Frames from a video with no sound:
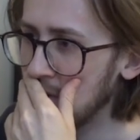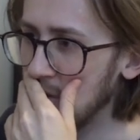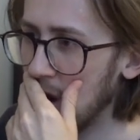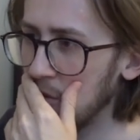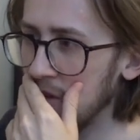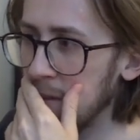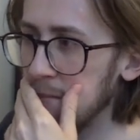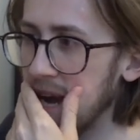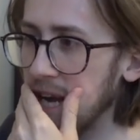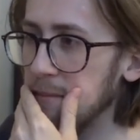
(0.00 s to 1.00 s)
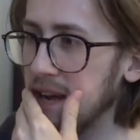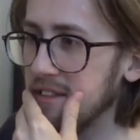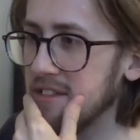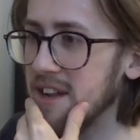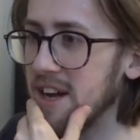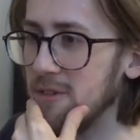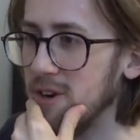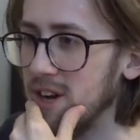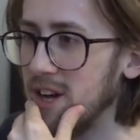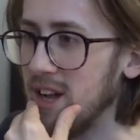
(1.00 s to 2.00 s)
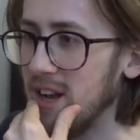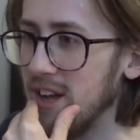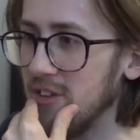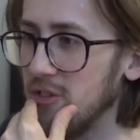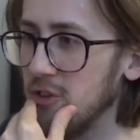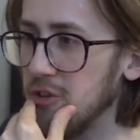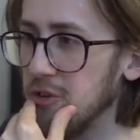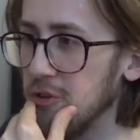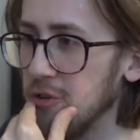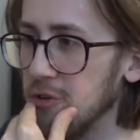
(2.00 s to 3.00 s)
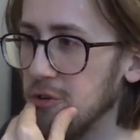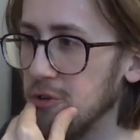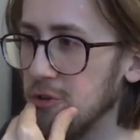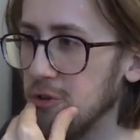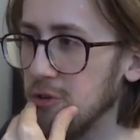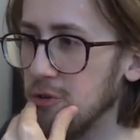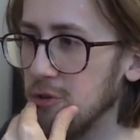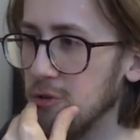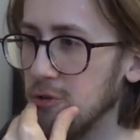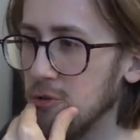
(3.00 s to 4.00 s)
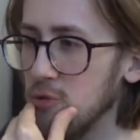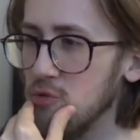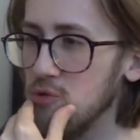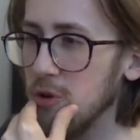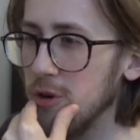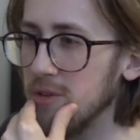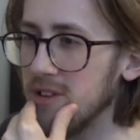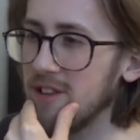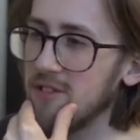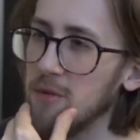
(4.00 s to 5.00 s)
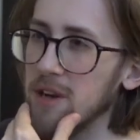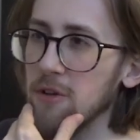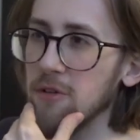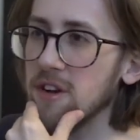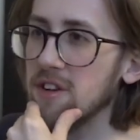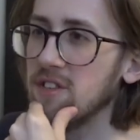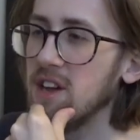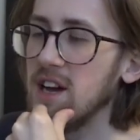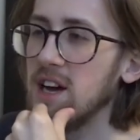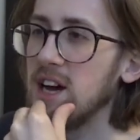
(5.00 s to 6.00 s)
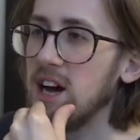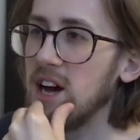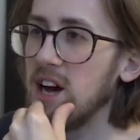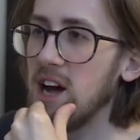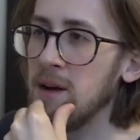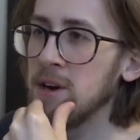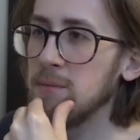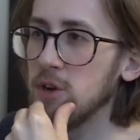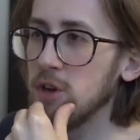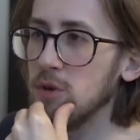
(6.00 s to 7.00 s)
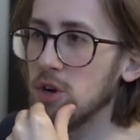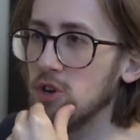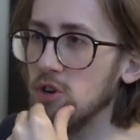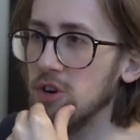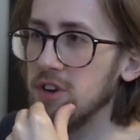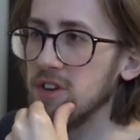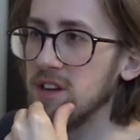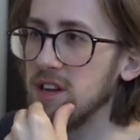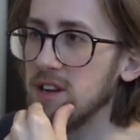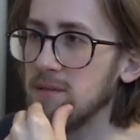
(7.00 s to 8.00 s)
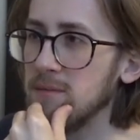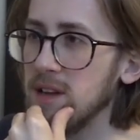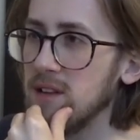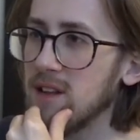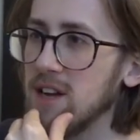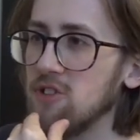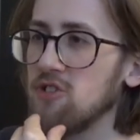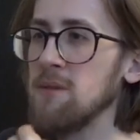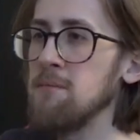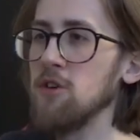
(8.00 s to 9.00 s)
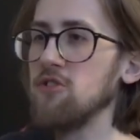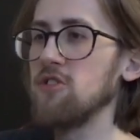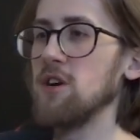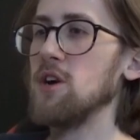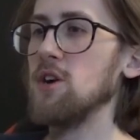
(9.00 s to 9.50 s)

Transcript: Right, we're in the mains now. Let's start with Lucas. I'm going to put you a good. He's like just the most